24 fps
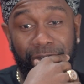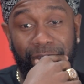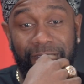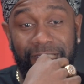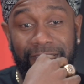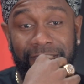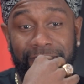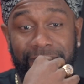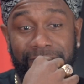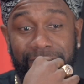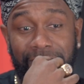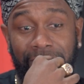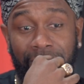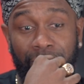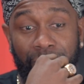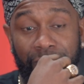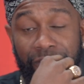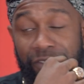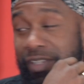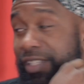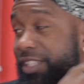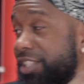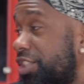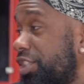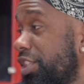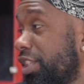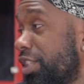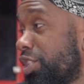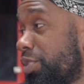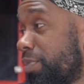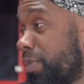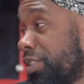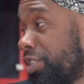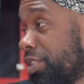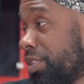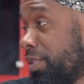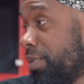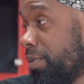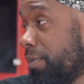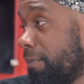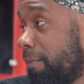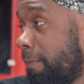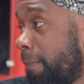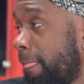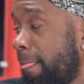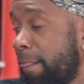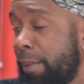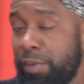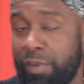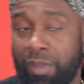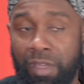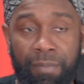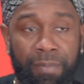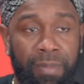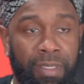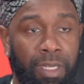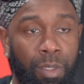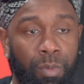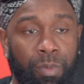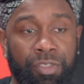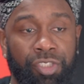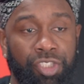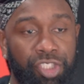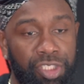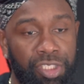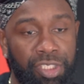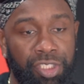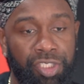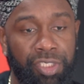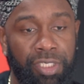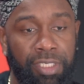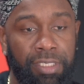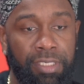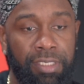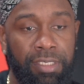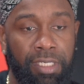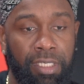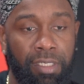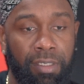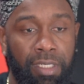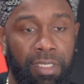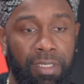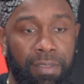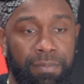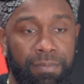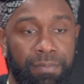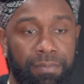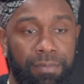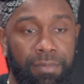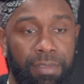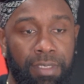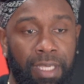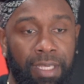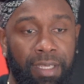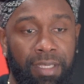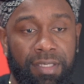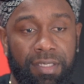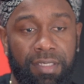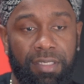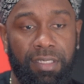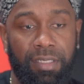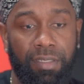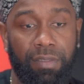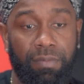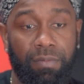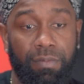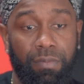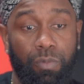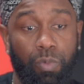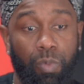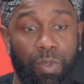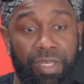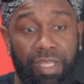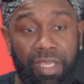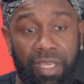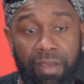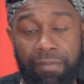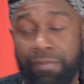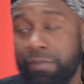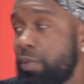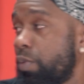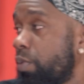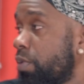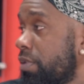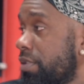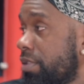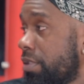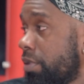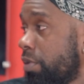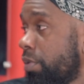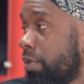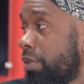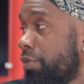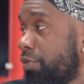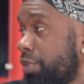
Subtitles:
wouldn't really change much, you know. Mm. You know what I mean? I wouldn't change anything. Like I say, when you have goals, you